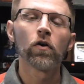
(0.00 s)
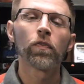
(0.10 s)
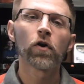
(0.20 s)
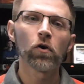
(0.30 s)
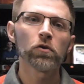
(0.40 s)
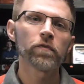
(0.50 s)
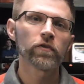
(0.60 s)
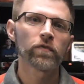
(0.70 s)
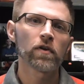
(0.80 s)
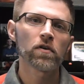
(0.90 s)
The goal of this
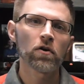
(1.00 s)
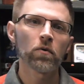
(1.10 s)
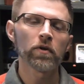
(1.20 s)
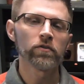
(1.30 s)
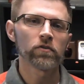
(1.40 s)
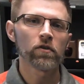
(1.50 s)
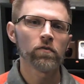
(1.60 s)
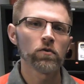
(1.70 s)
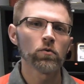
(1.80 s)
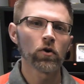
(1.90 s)
video is to give
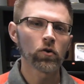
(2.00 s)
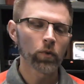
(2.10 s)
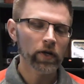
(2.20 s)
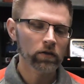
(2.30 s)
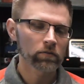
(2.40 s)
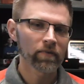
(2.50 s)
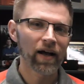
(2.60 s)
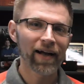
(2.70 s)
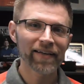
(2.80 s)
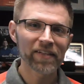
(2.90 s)
you a quick,
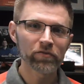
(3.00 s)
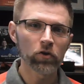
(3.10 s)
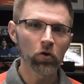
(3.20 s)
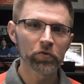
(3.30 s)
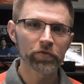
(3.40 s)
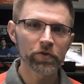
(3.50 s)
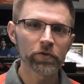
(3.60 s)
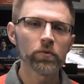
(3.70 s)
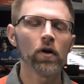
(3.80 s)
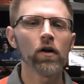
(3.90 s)
high-level
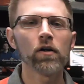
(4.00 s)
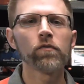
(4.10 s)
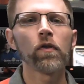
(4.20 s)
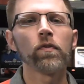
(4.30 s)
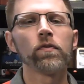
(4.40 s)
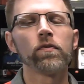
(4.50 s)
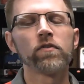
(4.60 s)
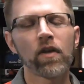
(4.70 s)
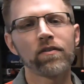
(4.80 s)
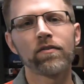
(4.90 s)
overview of
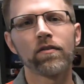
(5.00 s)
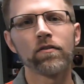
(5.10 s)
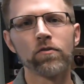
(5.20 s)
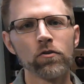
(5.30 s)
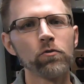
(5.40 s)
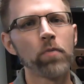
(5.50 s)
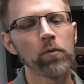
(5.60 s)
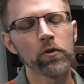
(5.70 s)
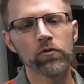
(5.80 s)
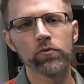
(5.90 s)
Texas's new
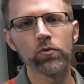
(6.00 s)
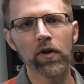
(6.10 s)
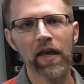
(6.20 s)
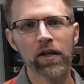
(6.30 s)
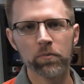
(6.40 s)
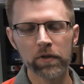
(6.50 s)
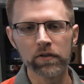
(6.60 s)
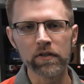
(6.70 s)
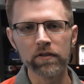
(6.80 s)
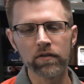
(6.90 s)
public school
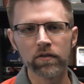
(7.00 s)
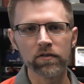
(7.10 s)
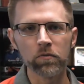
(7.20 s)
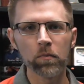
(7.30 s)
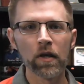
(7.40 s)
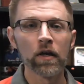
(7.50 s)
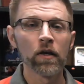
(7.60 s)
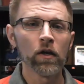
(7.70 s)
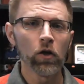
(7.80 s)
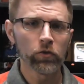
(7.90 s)
accountability system.
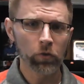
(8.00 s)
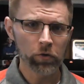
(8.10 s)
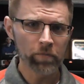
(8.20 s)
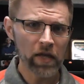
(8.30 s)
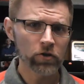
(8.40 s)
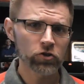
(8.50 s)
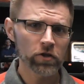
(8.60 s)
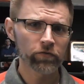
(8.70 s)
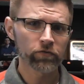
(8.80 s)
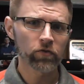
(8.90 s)
So we've made a
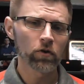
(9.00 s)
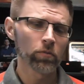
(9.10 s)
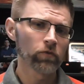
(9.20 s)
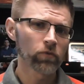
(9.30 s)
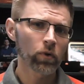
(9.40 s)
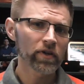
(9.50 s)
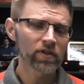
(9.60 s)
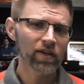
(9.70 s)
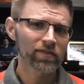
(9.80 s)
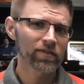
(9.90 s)
shift from the
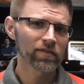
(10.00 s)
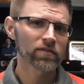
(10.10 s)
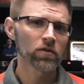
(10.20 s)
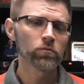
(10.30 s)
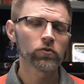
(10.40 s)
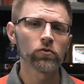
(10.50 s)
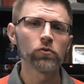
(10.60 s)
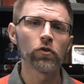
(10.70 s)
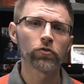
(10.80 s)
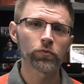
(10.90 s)
4-index system to
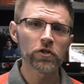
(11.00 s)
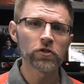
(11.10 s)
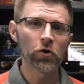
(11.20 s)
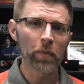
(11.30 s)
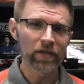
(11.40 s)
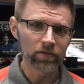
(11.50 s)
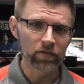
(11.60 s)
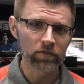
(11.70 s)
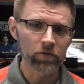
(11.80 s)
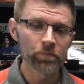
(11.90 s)
the 3-domain
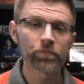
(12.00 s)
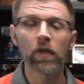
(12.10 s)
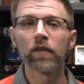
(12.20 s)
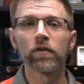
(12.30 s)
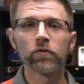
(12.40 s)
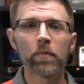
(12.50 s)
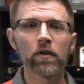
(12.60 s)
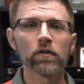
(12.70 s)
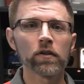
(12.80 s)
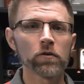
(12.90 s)
system, and there's been
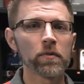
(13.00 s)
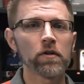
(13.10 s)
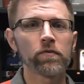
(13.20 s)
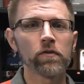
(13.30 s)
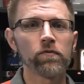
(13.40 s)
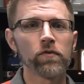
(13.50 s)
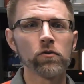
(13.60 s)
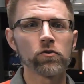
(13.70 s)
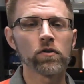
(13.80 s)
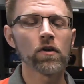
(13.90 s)
a little bit of
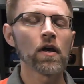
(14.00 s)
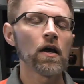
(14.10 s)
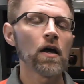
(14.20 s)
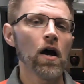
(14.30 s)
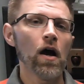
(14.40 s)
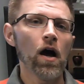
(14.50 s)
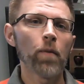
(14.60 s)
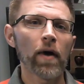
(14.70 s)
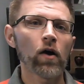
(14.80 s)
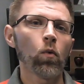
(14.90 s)
confusion
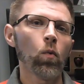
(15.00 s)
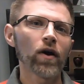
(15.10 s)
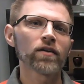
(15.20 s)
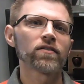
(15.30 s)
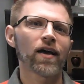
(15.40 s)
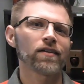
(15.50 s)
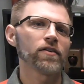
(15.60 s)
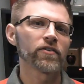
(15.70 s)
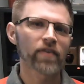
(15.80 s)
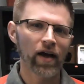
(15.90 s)
about what exactly
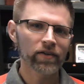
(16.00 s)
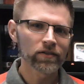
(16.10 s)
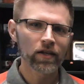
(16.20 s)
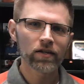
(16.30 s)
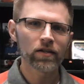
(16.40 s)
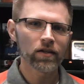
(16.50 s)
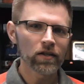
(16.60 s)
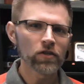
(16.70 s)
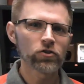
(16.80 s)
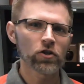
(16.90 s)
is calculated in
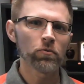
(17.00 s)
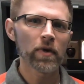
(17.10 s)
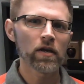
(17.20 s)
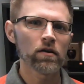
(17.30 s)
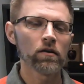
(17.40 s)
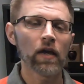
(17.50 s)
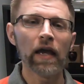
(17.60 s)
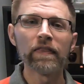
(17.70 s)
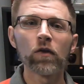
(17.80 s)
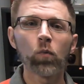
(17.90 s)
each domain,
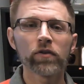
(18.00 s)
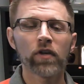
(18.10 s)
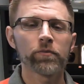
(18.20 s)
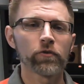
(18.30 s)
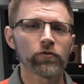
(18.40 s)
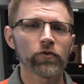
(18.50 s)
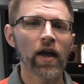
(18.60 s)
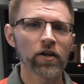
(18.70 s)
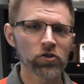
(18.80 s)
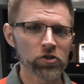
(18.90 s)
and then what types of
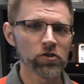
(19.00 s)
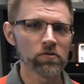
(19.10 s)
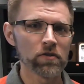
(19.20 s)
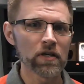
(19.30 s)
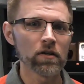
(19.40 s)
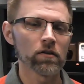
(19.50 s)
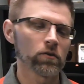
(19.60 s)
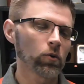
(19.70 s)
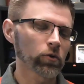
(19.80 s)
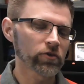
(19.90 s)
strategy do you need in
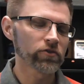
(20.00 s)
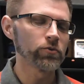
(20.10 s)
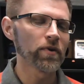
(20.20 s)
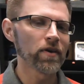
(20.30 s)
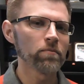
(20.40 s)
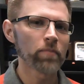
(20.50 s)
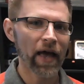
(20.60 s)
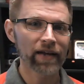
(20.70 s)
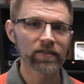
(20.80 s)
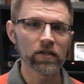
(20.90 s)
order to
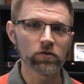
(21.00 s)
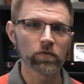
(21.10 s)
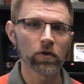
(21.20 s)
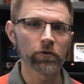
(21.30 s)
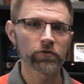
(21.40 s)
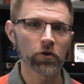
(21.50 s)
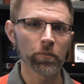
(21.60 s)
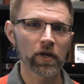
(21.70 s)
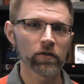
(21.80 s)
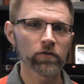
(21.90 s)
impact each of those
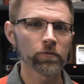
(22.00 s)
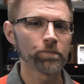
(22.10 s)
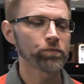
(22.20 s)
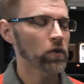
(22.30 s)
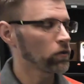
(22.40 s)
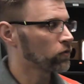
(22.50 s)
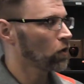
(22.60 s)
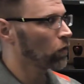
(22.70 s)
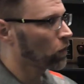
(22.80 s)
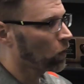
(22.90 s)
domains.
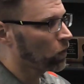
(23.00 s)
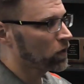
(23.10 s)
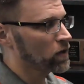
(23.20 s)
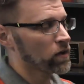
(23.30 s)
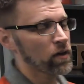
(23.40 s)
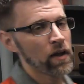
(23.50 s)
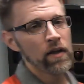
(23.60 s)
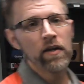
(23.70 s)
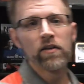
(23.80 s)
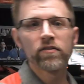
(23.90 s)
So the goal here
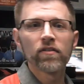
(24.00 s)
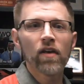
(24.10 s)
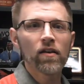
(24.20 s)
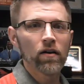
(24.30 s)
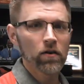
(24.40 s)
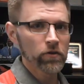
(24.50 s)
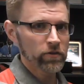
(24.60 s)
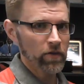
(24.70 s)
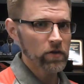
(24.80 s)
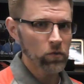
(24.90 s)
is to take a
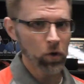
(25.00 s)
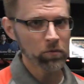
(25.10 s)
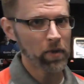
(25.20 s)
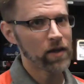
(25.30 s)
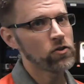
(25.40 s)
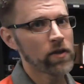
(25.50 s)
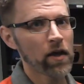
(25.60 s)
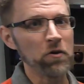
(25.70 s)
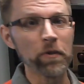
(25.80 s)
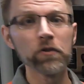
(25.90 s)
171-page
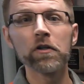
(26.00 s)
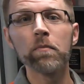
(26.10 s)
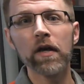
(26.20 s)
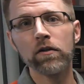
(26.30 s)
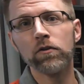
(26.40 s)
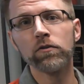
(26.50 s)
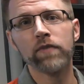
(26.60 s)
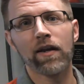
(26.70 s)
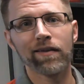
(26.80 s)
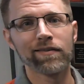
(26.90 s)
accountability manual
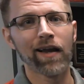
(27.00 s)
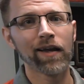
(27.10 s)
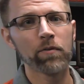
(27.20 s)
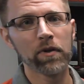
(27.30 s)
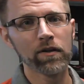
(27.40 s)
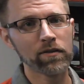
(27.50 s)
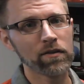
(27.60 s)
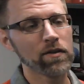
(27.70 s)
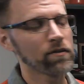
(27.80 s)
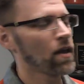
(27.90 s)
that has 9
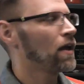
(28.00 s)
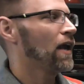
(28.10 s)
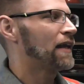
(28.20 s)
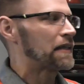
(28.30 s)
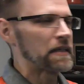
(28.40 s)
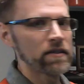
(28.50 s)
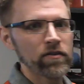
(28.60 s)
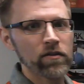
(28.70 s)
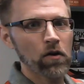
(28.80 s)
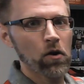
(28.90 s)
appendices and
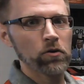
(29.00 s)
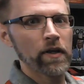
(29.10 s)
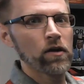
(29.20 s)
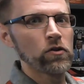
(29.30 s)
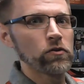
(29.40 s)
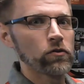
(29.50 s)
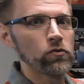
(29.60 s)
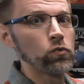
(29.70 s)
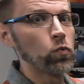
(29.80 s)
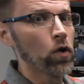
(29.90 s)
condense it all down into
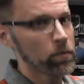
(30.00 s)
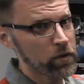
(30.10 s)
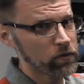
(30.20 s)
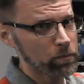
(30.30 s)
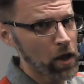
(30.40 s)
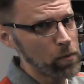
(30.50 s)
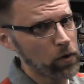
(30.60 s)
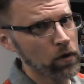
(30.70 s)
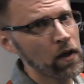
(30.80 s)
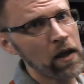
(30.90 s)
one piece of
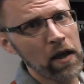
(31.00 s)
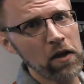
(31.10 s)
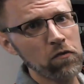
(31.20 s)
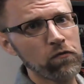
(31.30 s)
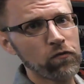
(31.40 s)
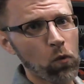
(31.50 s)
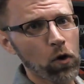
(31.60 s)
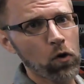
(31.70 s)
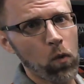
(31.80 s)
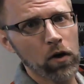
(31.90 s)
paper in 4
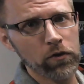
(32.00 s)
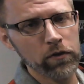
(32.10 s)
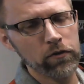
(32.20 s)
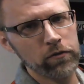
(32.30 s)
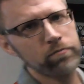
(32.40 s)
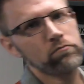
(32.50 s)
quadrants.